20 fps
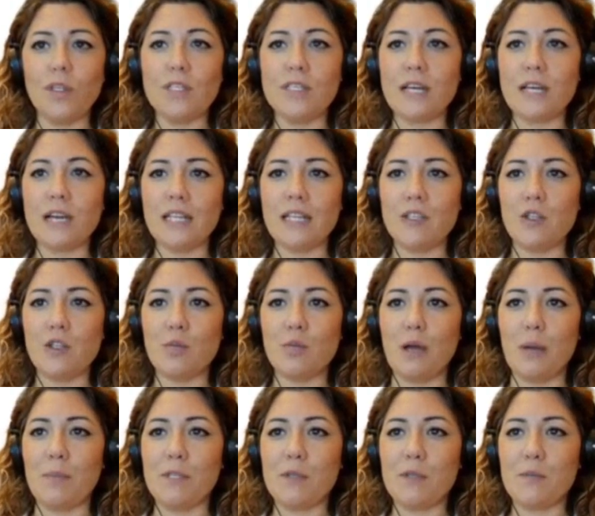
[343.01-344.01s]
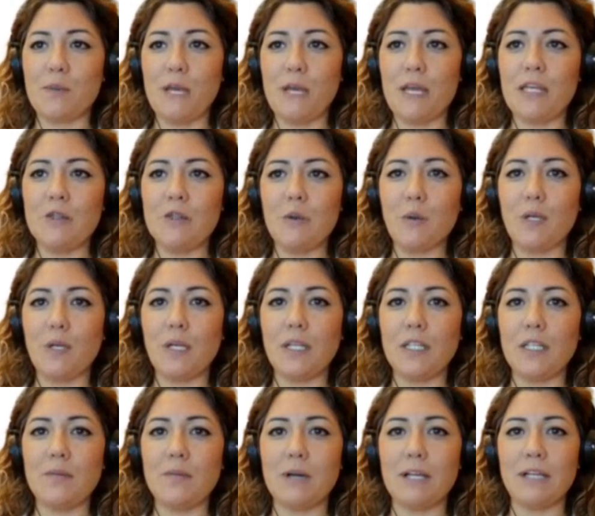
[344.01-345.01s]
designed to map space cooling
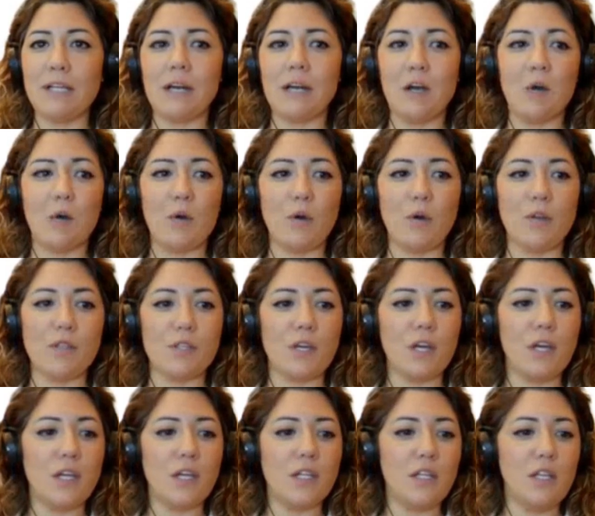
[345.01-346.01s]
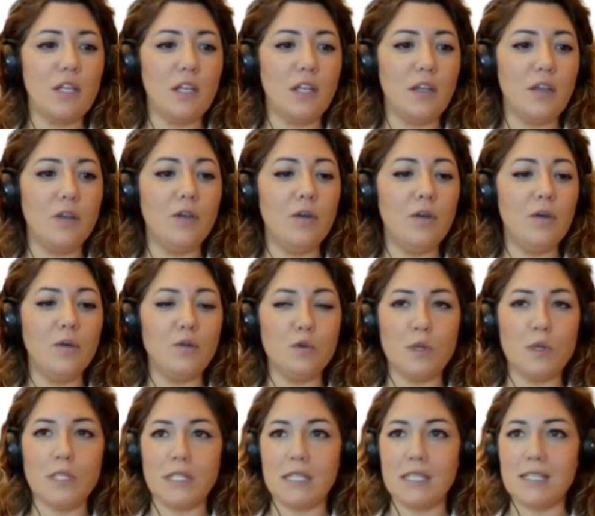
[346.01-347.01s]
demand across the EU
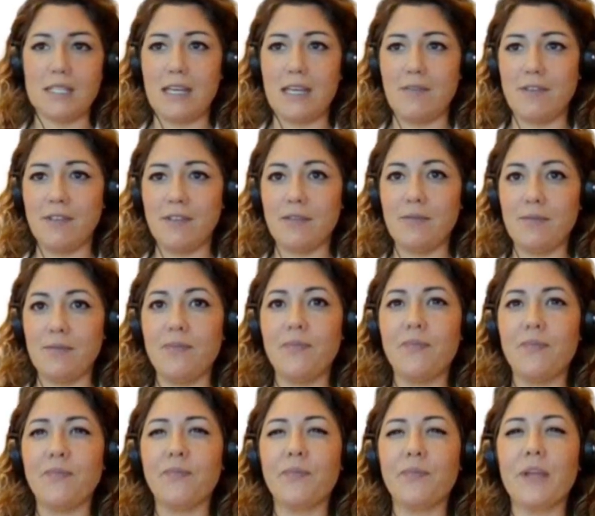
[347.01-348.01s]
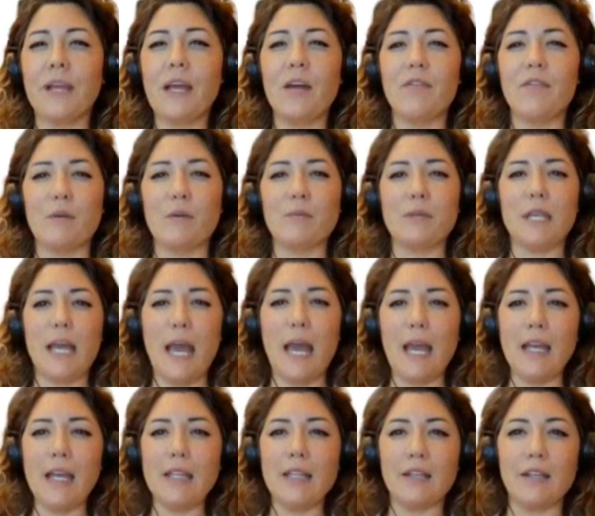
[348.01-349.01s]
27 from the
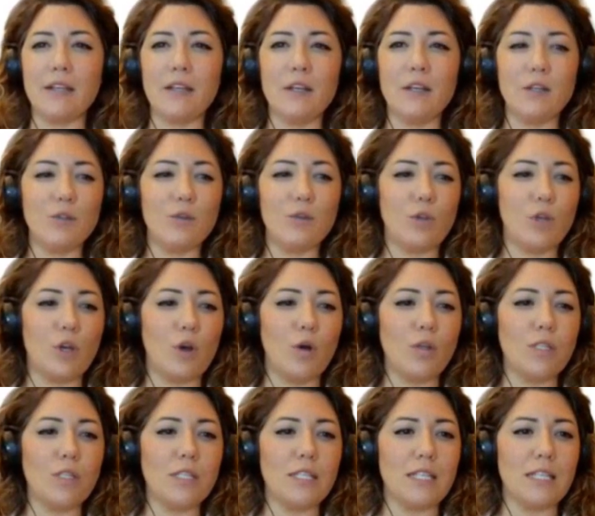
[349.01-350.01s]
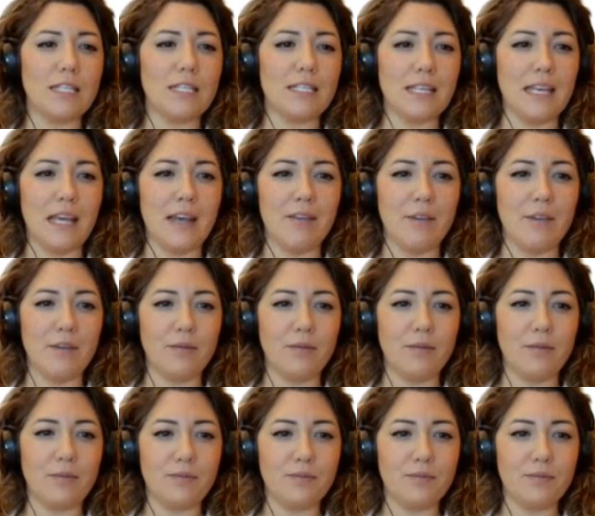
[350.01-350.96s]
hectare to the continent level.